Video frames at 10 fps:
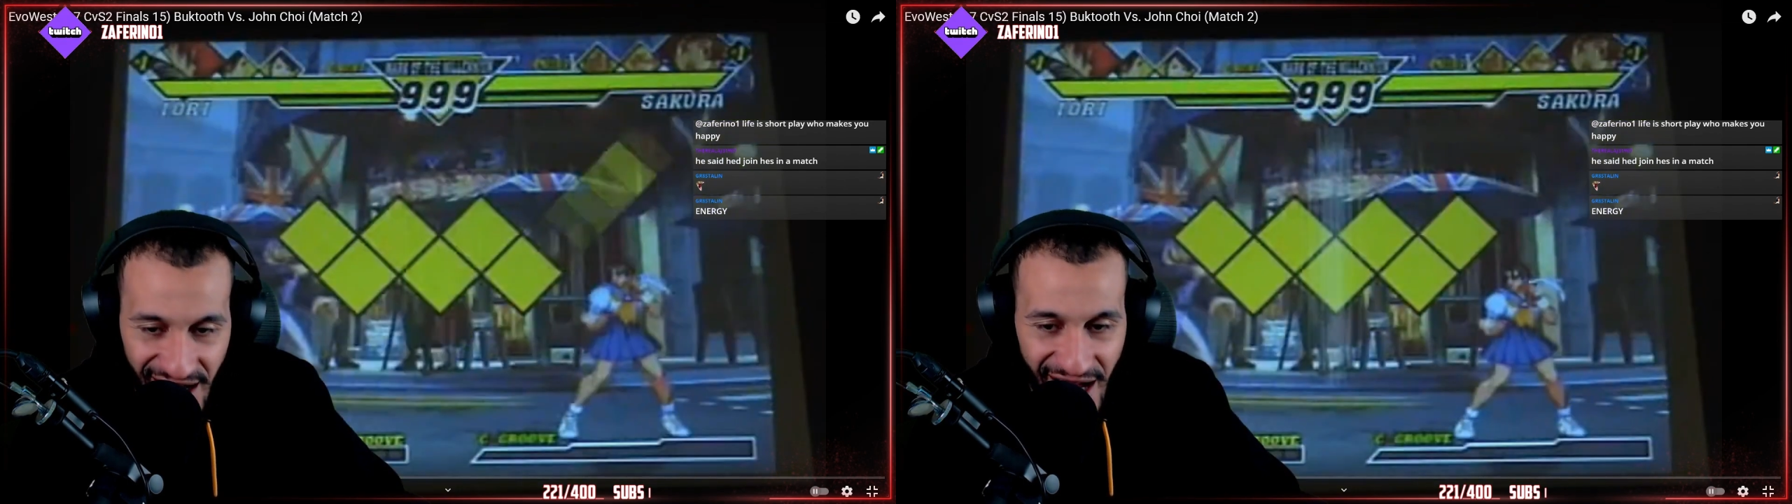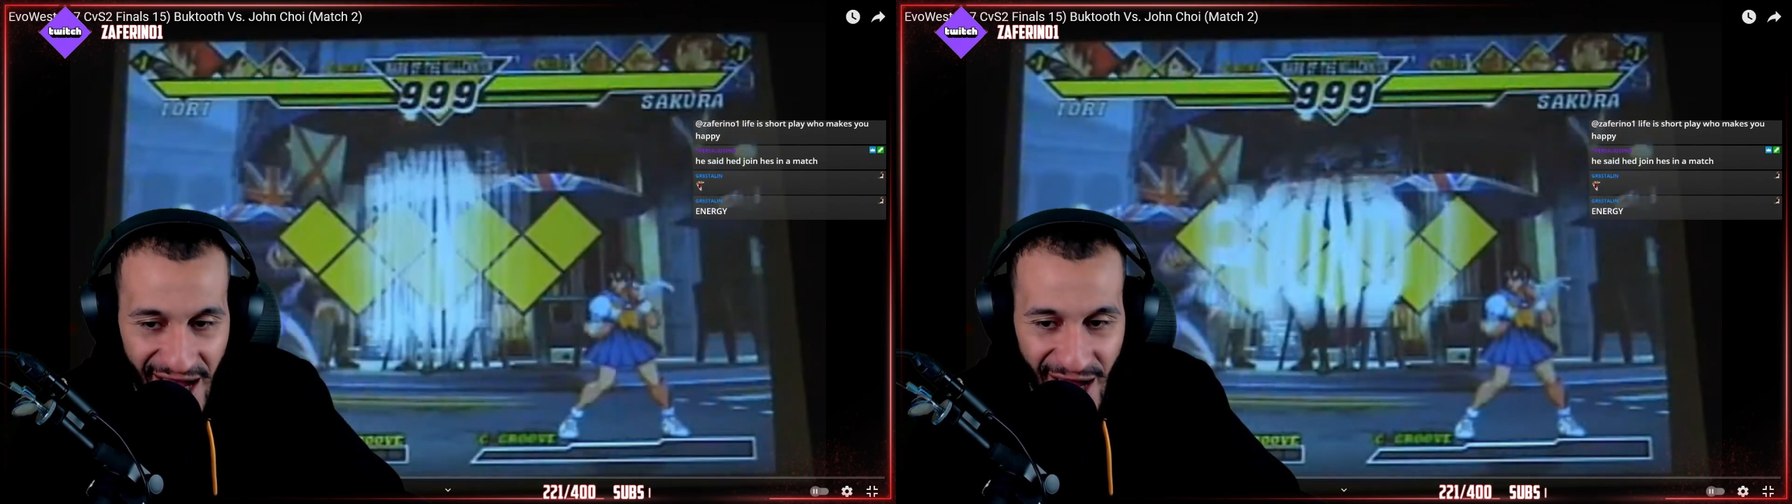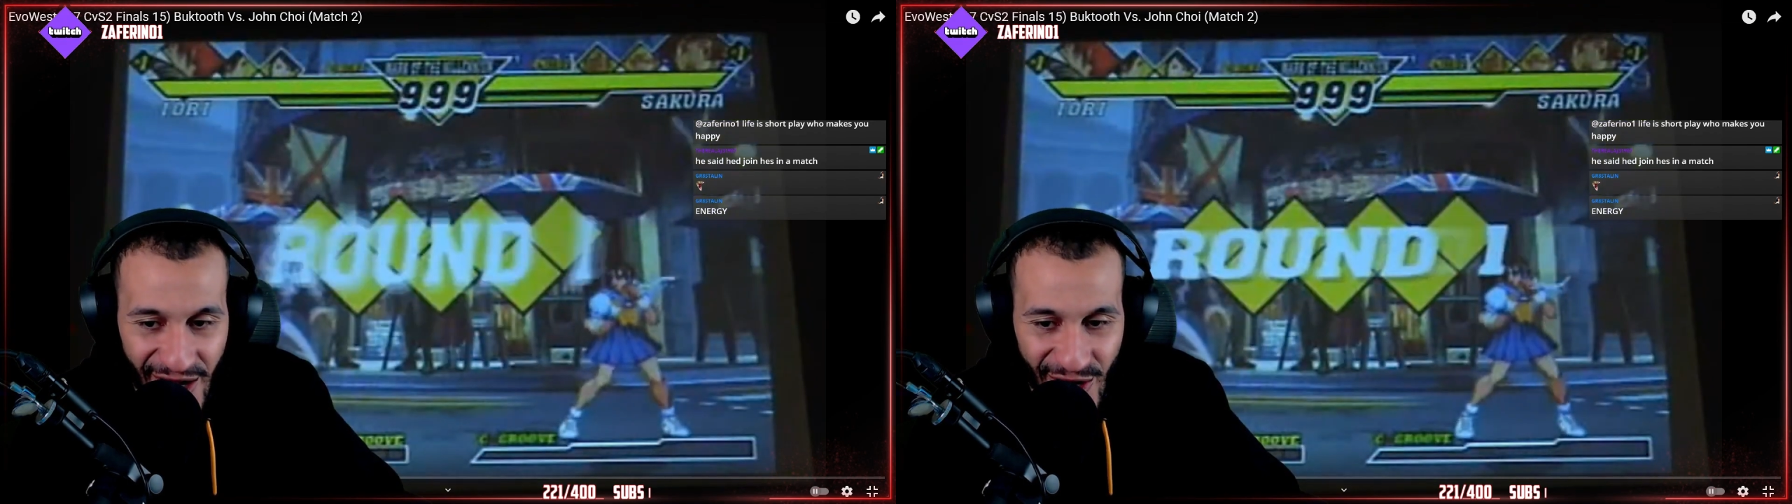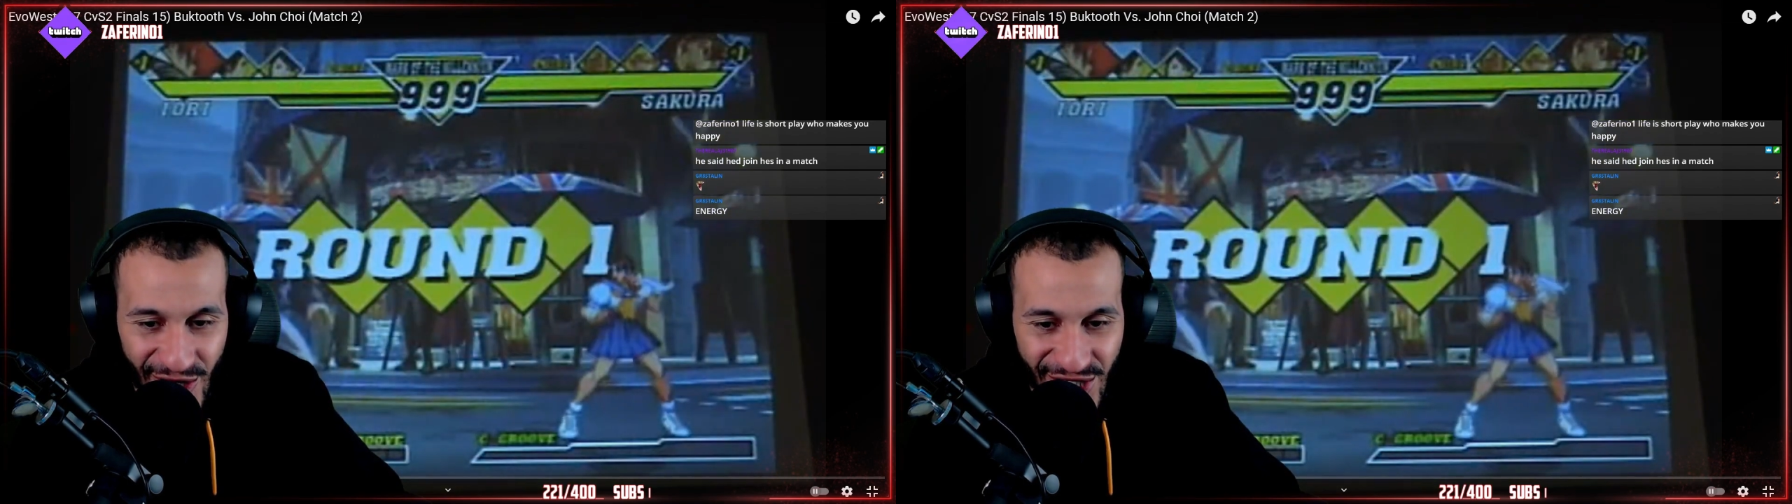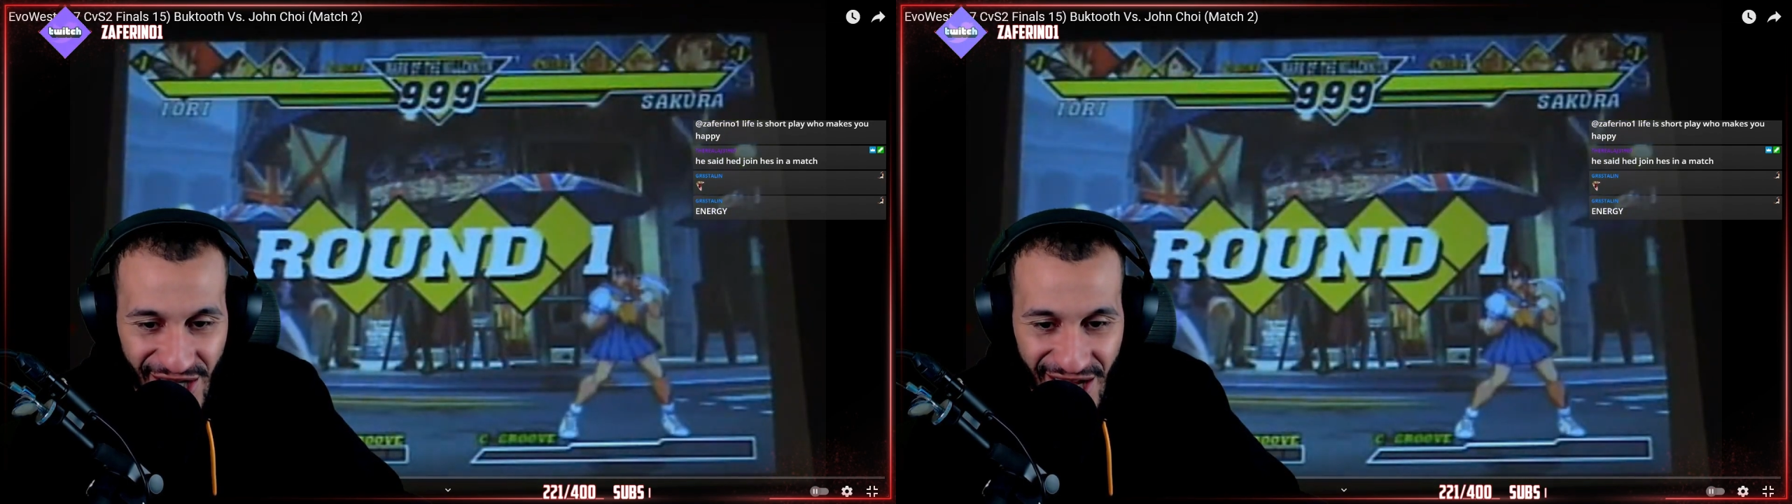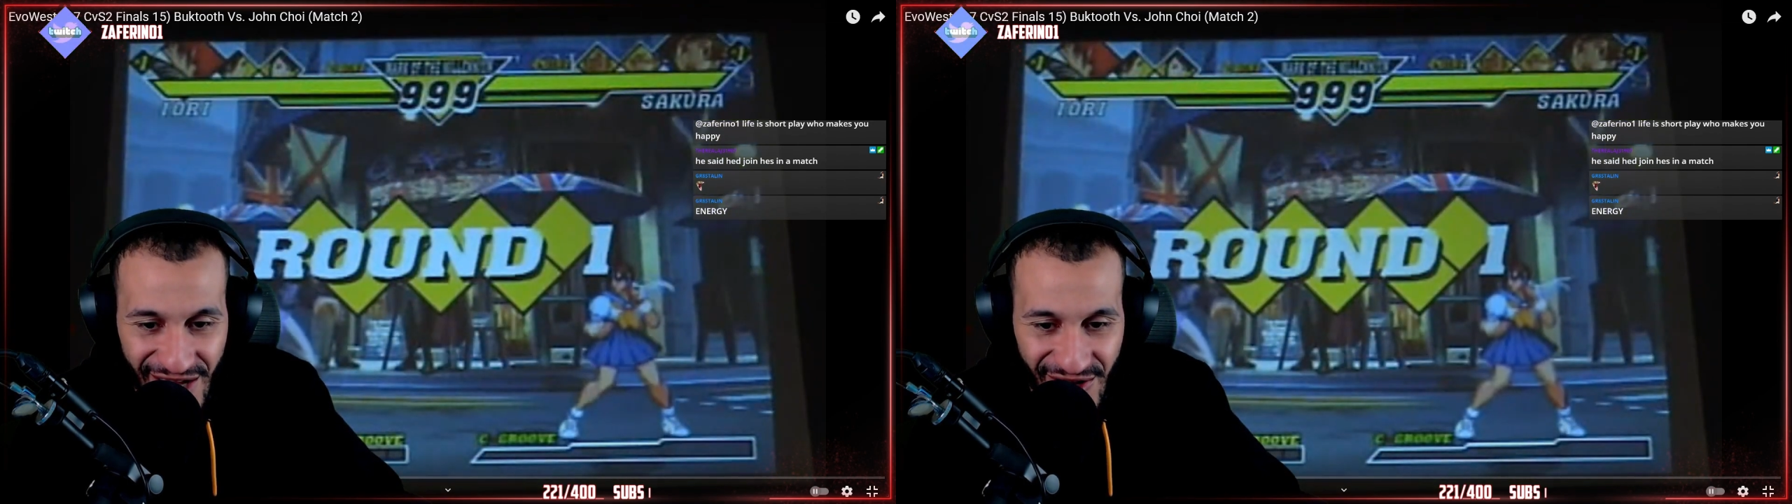Energy.